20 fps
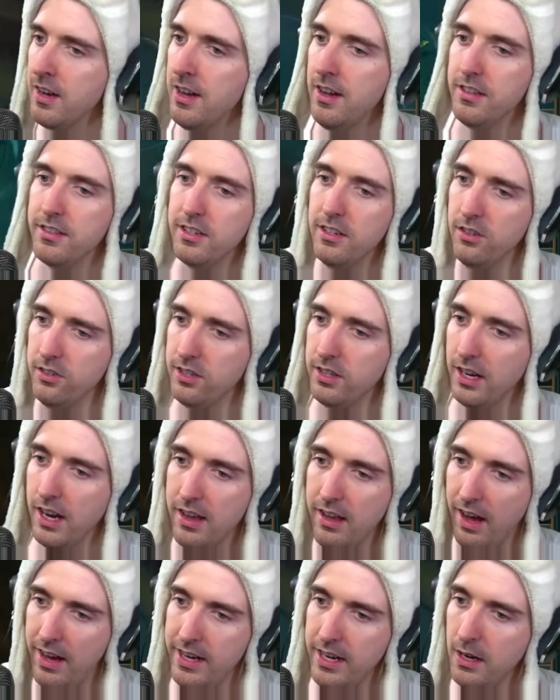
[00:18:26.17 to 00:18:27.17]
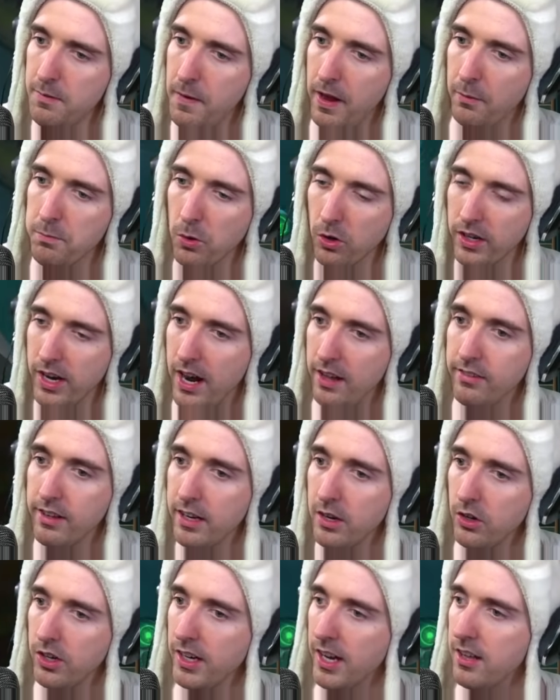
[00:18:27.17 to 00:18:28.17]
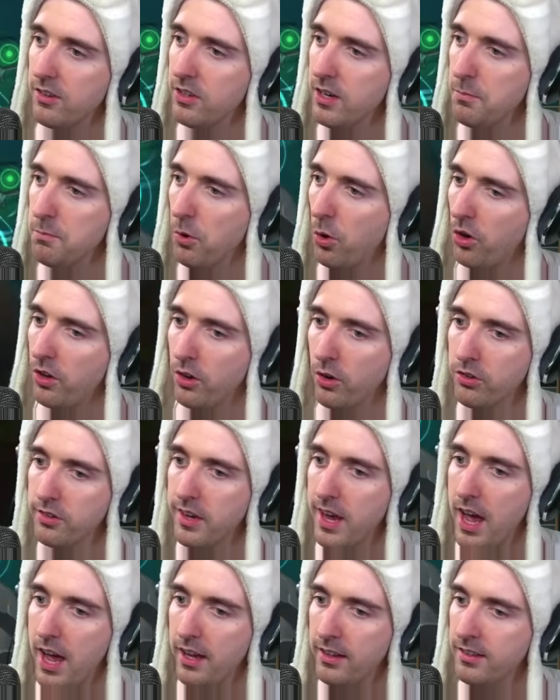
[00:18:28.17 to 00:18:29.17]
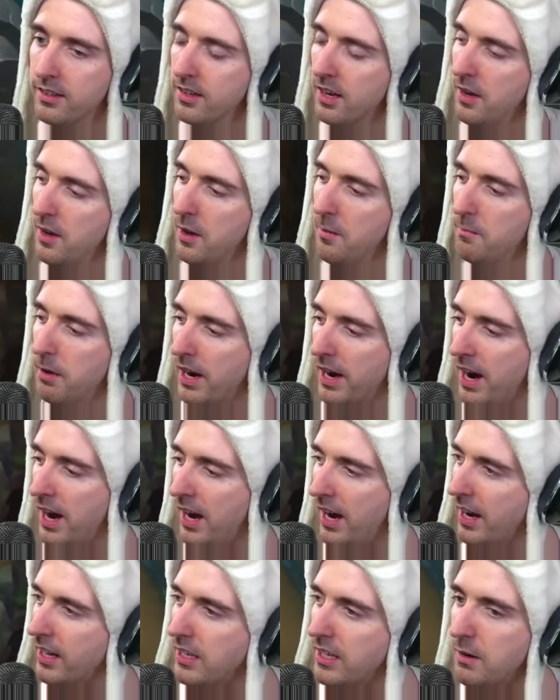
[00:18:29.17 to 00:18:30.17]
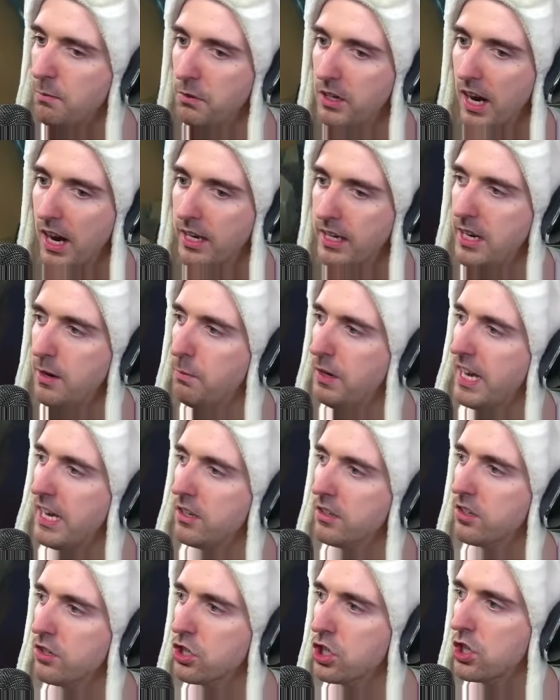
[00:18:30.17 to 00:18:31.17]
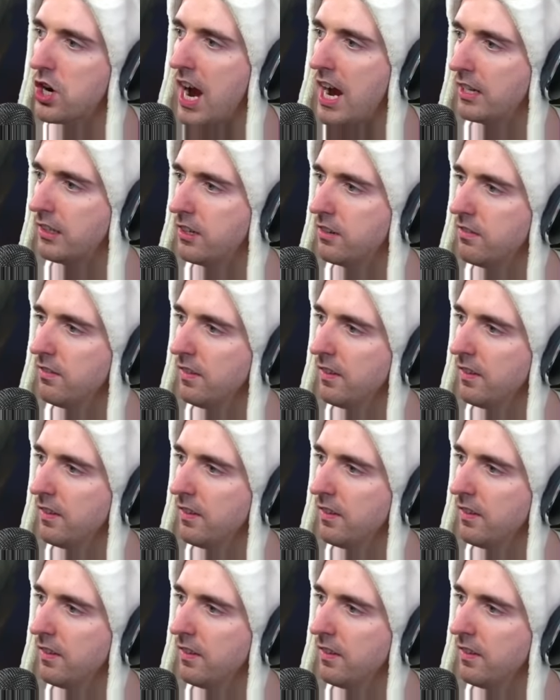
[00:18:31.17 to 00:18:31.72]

Seriously, guys, I need to make more guides. I know you guys need more of those guides, but I keep getting distracted.